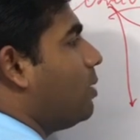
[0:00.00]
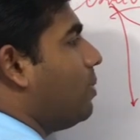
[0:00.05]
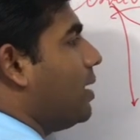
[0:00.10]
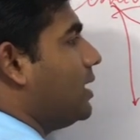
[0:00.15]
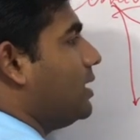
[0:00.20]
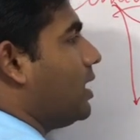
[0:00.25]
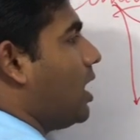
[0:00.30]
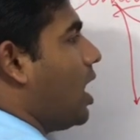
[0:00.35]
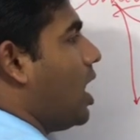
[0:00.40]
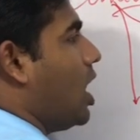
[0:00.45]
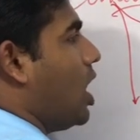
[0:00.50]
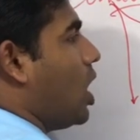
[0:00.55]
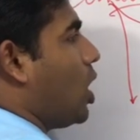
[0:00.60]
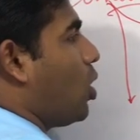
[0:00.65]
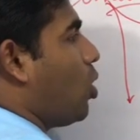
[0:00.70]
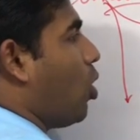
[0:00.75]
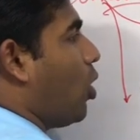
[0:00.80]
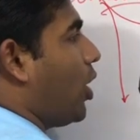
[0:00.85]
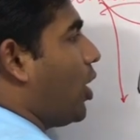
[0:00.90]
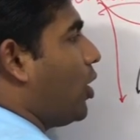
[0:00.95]
by the
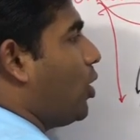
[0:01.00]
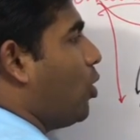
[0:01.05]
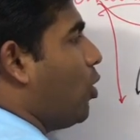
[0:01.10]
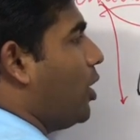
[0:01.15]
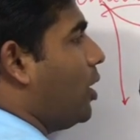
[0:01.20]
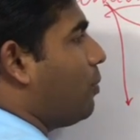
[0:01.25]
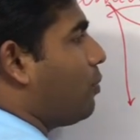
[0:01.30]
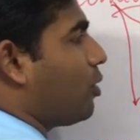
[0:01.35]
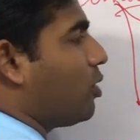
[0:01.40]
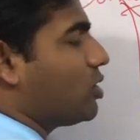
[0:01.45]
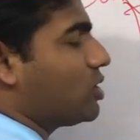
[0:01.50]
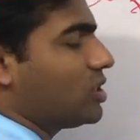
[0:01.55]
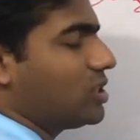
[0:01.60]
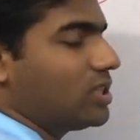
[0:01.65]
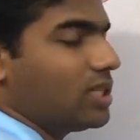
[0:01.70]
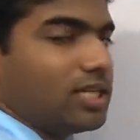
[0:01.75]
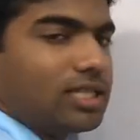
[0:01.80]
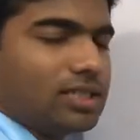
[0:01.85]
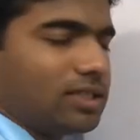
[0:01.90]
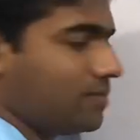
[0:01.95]
coracoid
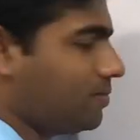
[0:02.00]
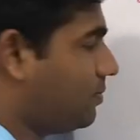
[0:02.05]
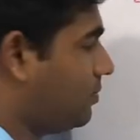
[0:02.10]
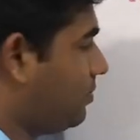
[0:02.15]
process